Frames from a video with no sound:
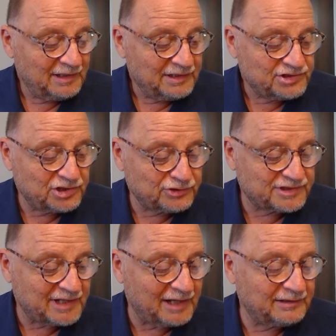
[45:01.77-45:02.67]

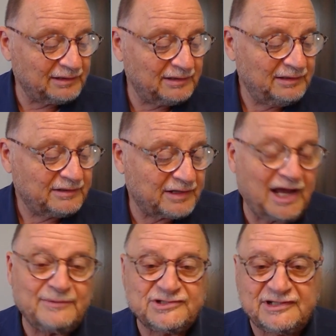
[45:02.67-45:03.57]
genocidal
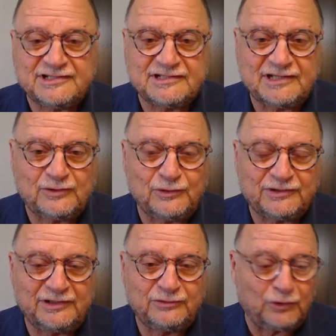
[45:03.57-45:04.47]
crimes. This is
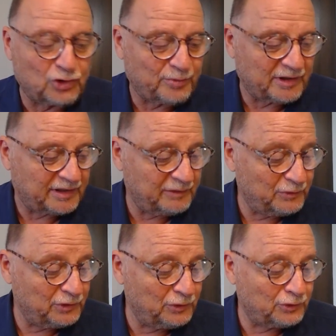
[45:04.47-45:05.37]
according to Orbach,
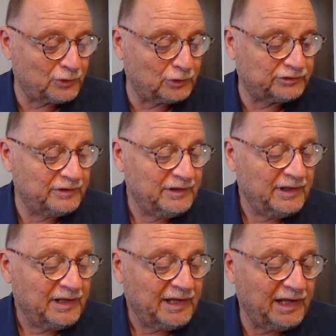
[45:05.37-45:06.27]
who wrote,
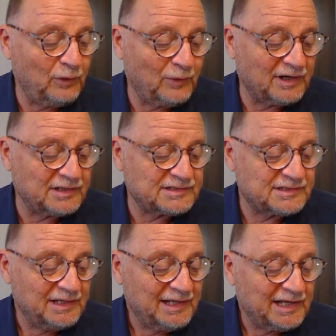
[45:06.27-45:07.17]
he was
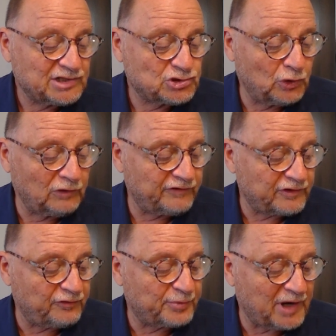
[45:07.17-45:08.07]
a solver
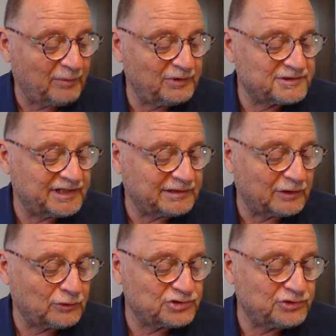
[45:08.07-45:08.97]
of problems that
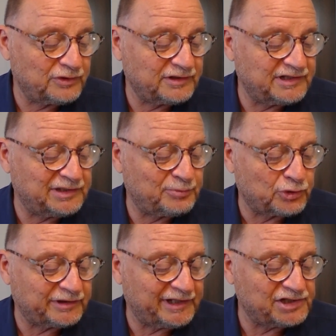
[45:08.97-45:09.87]
arose during the
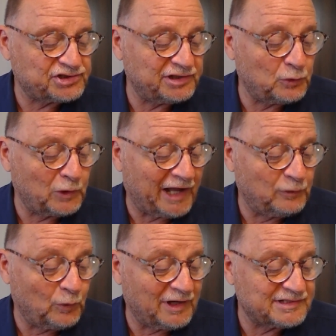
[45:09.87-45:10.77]
deportation
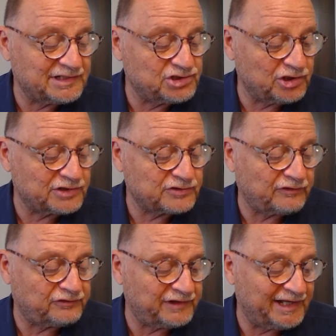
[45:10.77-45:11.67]
and was in charge
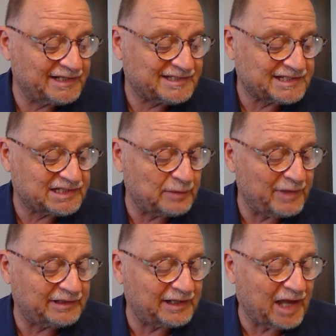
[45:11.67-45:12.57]
of a
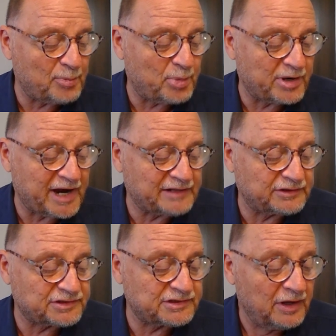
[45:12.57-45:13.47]
systematic
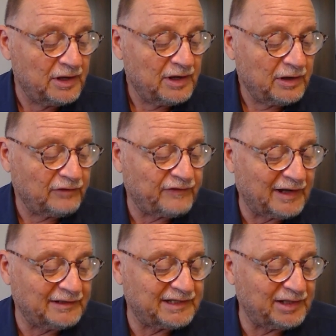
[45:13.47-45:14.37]
apparatus of
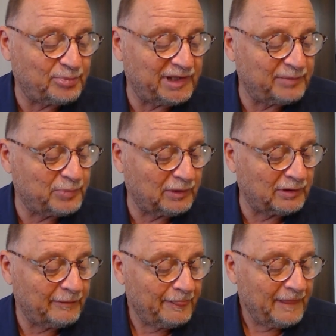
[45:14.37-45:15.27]
hunting people,